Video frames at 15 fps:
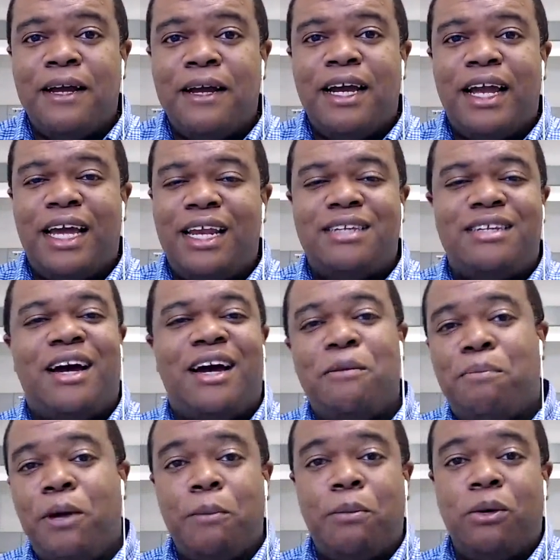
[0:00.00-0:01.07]
anytime
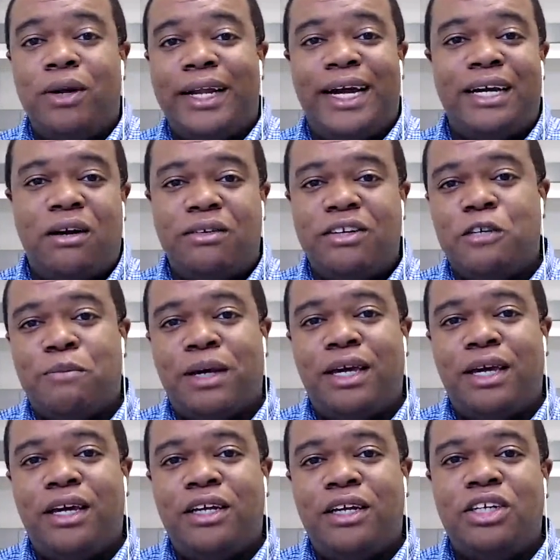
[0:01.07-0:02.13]
people land on this
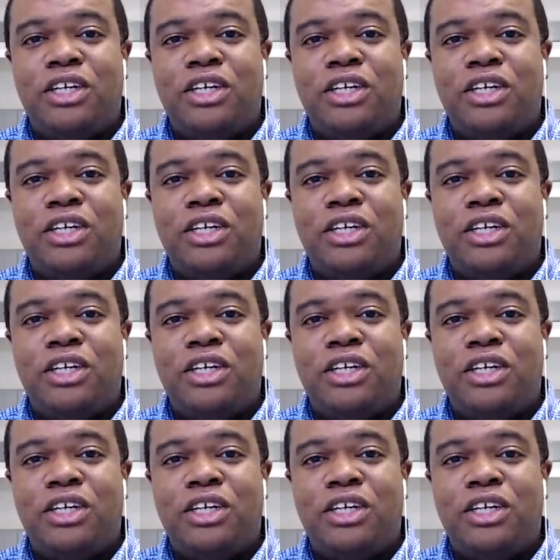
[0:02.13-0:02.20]
page,